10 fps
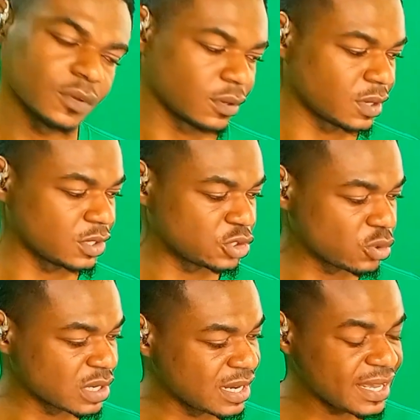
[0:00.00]
Okay,
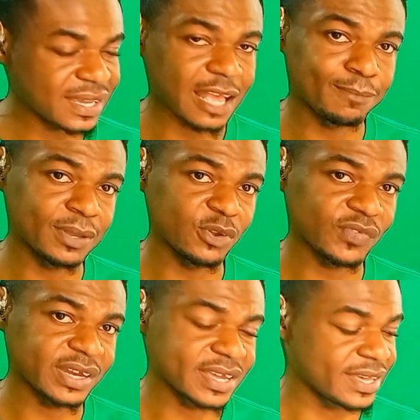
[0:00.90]
so the lick I played
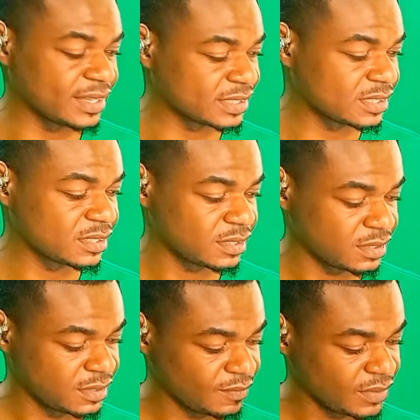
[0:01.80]
over there is
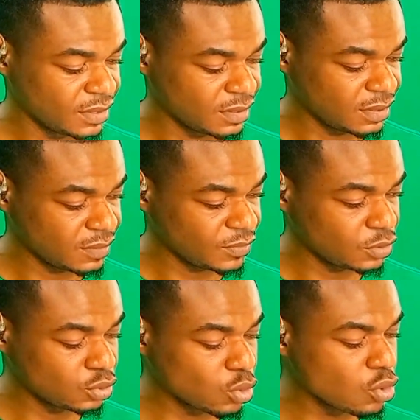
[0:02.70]

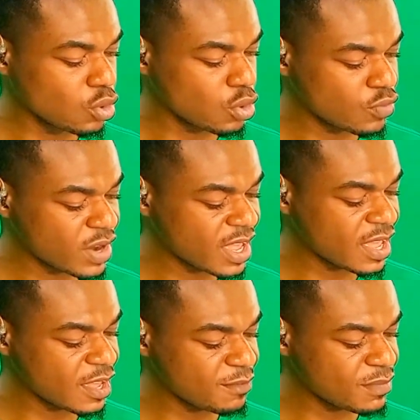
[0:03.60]
do
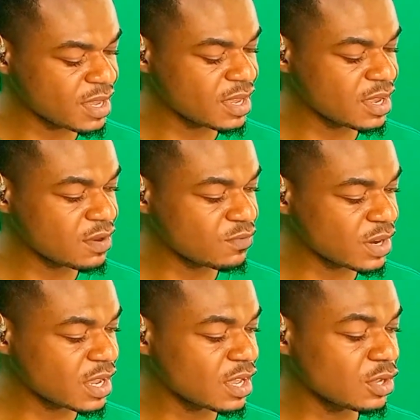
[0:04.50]
re mi
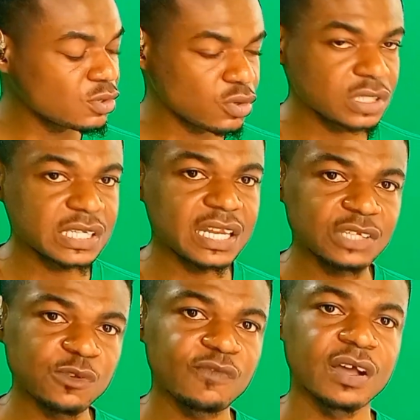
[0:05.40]
re do ti la
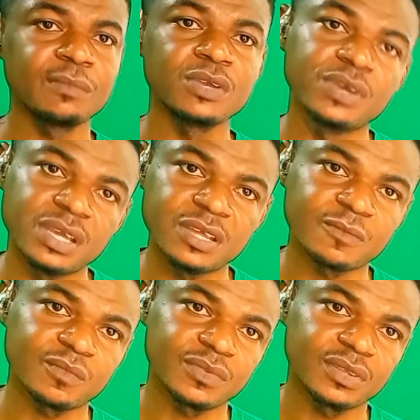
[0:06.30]
so fa mi re.
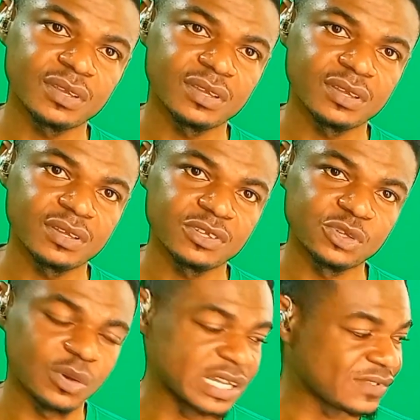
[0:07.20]

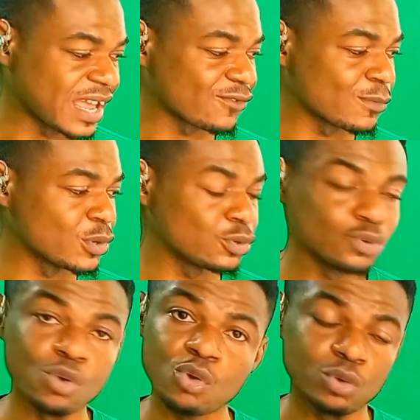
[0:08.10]
So it's like from your
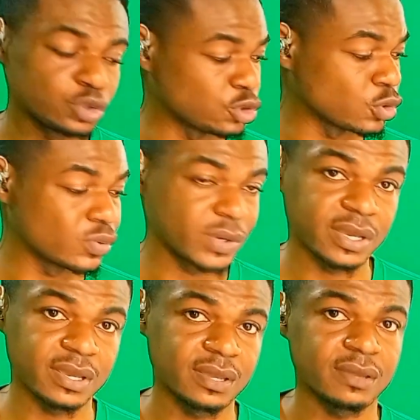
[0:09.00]
do to your
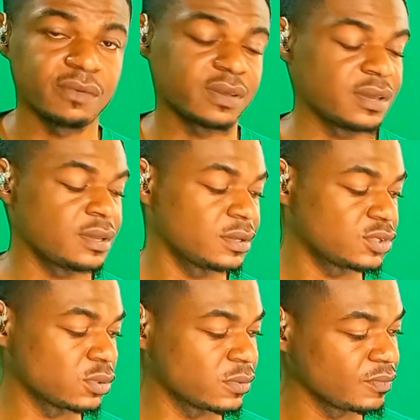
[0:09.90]
re. Okay,
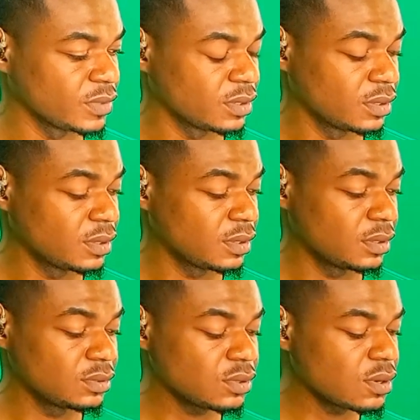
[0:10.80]
so
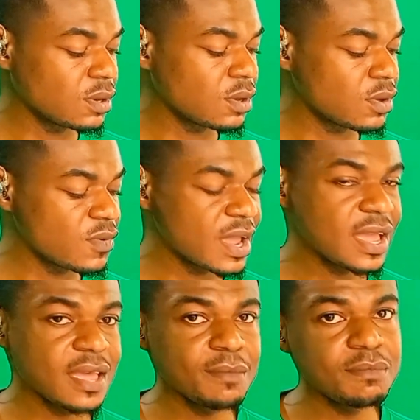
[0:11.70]
do
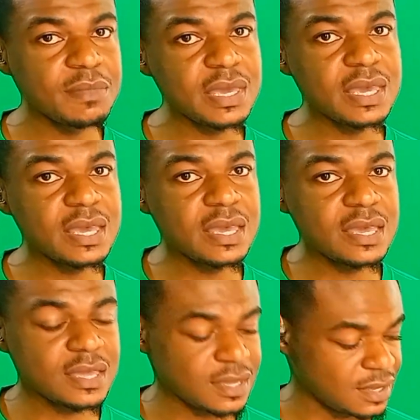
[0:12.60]
re
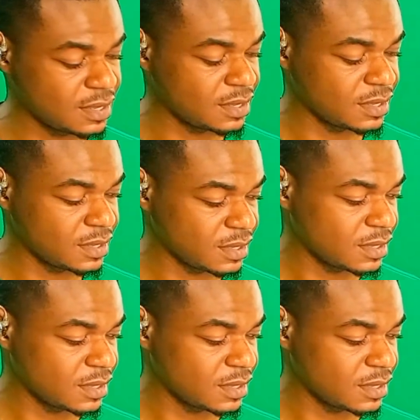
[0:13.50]
mi.